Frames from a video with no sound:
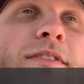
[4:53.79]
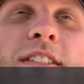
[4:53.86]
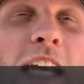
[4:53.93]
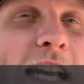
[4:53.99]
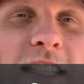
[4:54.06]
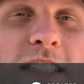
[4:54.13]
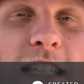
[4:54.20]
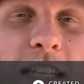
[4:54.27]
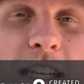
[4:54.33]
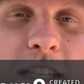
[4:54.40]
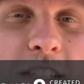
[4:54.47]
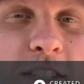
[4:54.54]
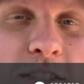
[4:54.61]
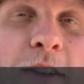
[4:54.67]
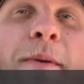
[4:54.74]

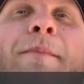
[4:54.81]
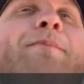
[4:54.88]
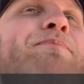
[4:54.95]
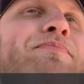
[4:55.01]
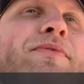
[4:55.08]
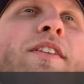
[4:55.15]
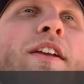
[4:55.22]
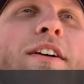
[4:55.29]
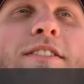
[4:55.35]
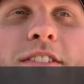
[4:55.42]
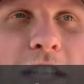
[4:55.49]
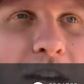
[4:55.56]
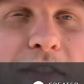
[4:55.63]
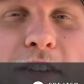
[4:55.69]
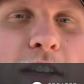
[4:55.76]
tastiness,
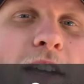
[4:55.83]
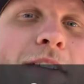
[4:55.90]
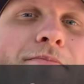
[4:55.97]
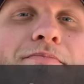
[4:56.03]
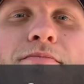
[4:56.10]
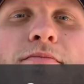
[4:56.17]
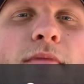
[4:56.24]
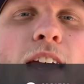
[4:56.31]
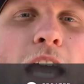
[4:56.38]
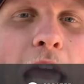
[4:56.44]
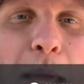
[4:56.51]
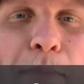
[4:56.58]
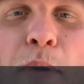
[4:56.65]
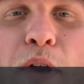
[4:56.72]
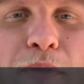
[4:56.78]
definitely
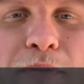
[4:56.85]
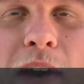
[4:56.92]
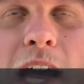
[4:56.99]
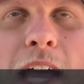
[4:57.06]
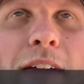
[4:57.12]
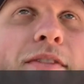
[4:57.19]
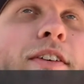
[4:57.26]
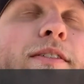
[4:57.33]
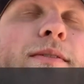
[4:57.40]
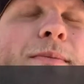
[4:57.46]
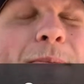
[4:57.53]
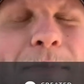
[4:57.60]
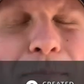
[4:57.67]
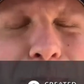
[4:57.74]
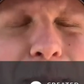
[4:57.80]
8.5,
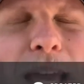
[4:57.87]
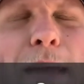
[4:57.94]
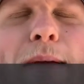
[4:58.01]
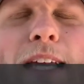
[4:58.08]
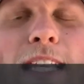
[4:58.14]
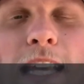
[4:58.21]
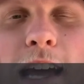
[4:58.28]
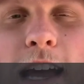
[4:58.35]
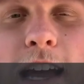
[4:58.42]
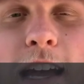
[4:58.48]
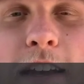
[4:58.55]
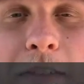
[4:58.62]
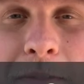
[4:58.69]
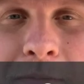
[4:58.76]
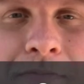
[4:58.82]
maybe
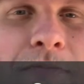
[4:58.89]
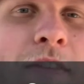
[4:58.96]
9.